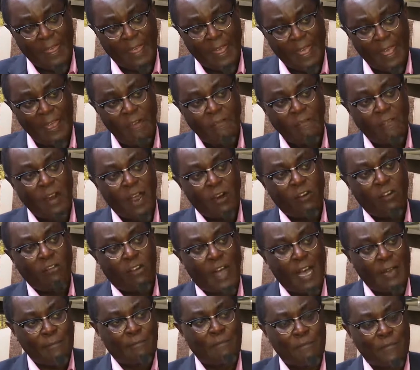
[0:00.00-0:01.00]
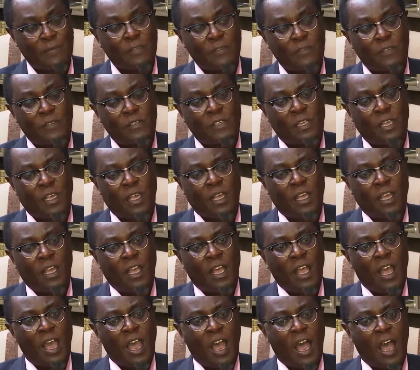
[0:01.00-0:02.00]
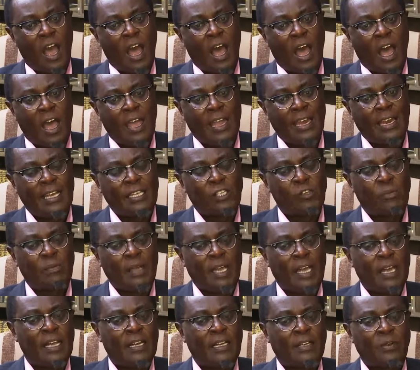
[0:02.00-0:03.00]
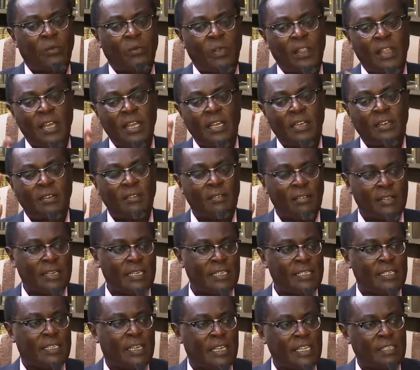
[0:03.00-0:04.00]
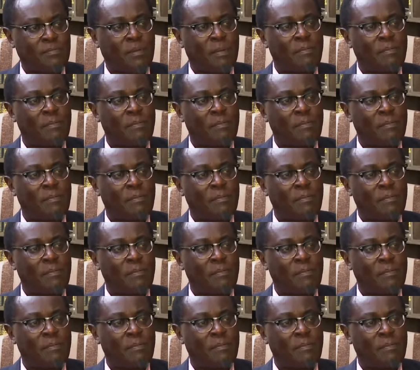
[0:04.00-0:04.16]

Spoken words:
If runoff happens, it has to be held within 30 days.